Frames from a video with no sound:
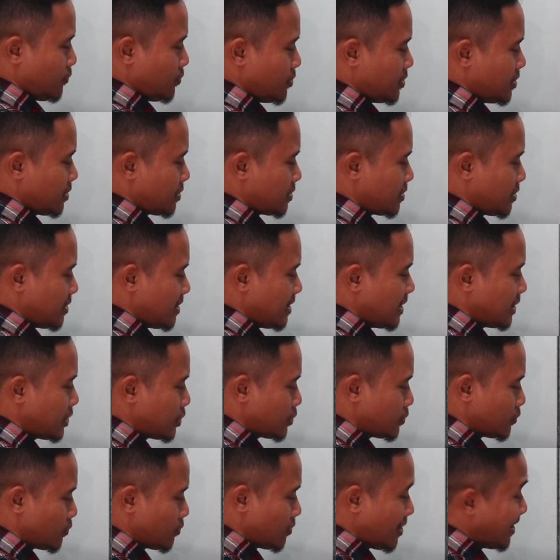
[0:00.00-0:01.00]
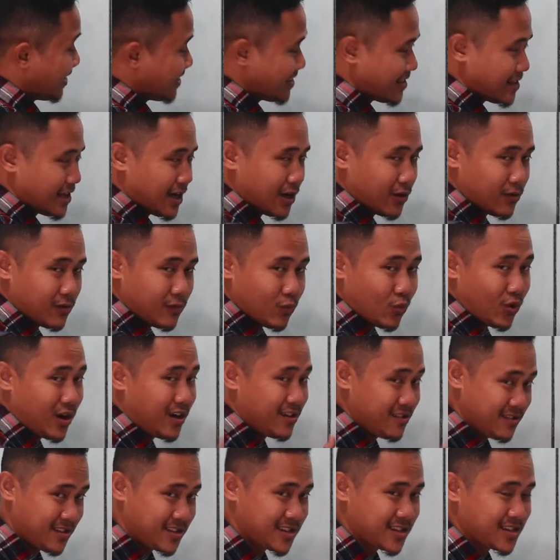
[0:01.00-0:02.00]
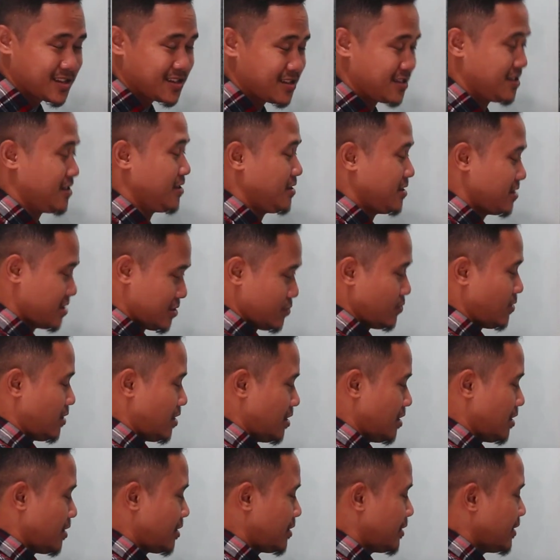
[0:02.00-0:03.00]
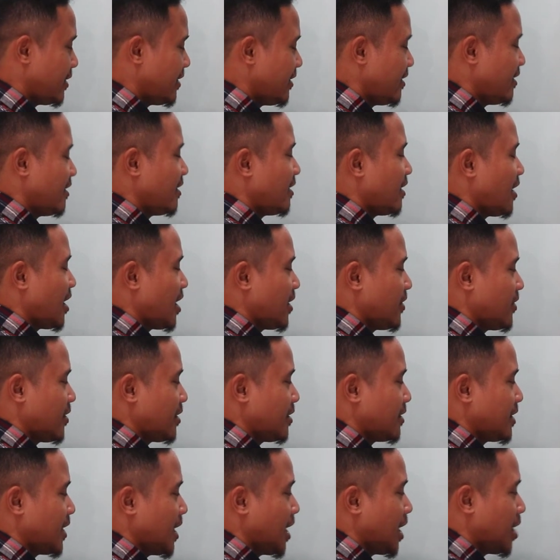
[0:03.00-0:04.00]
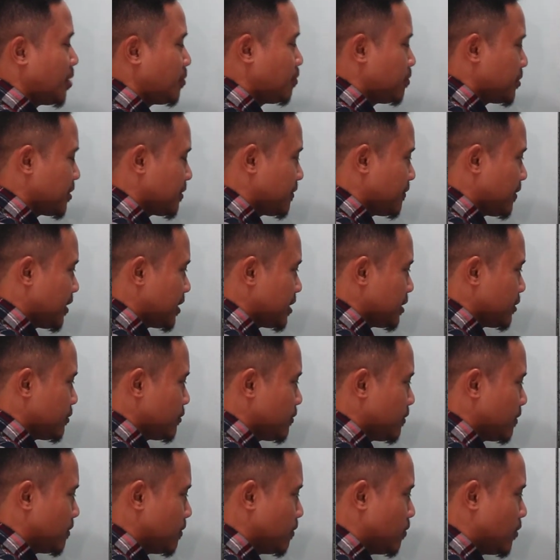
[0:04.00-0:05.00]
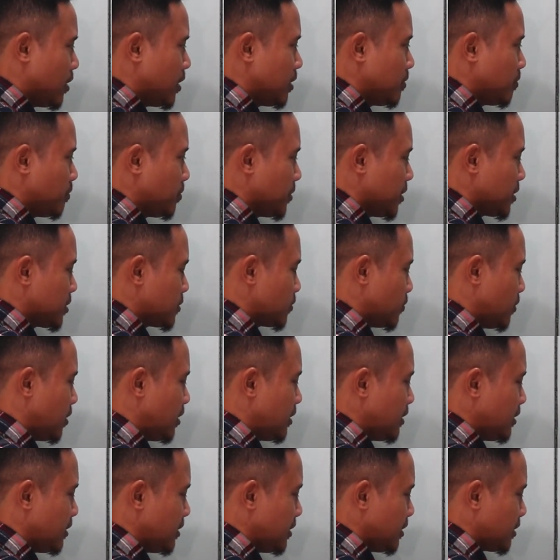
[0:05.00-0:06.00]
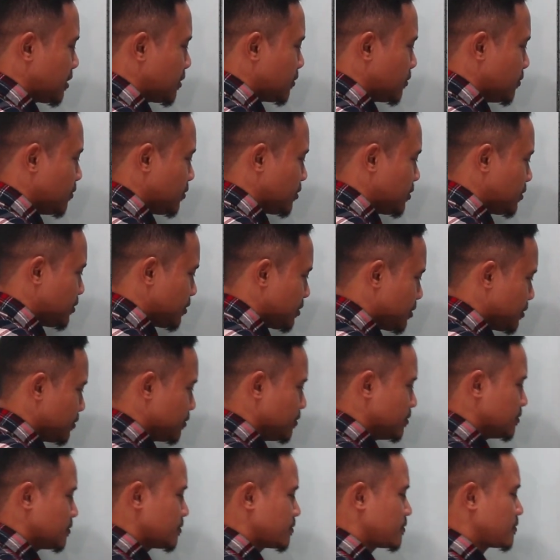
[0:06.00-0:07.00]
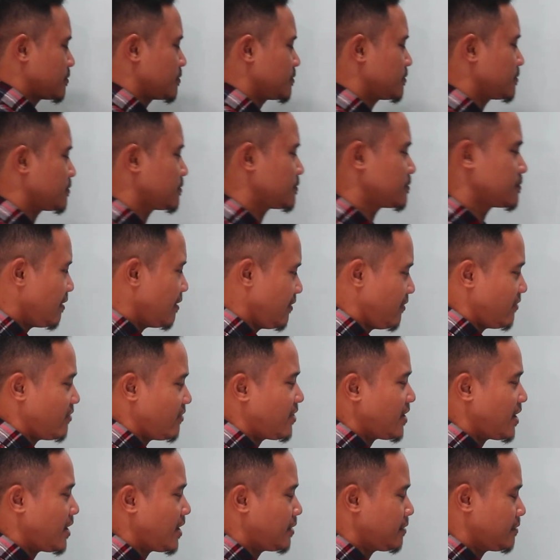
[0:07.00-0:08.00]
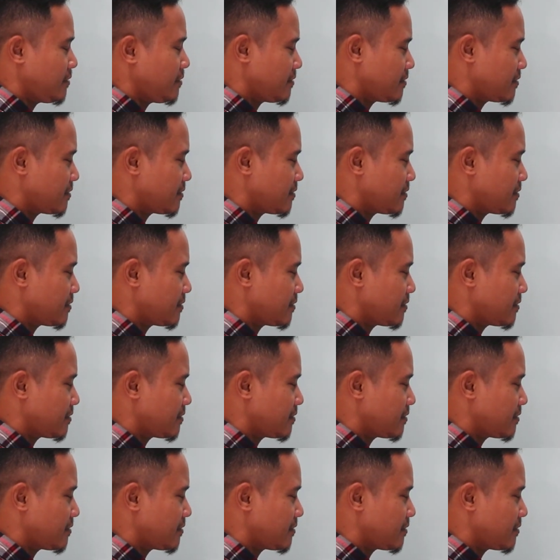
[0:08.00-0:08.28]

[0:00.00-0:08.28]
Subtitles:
We just need to write down once through R, and then the upper value 1 plus 1 equals to 2. And then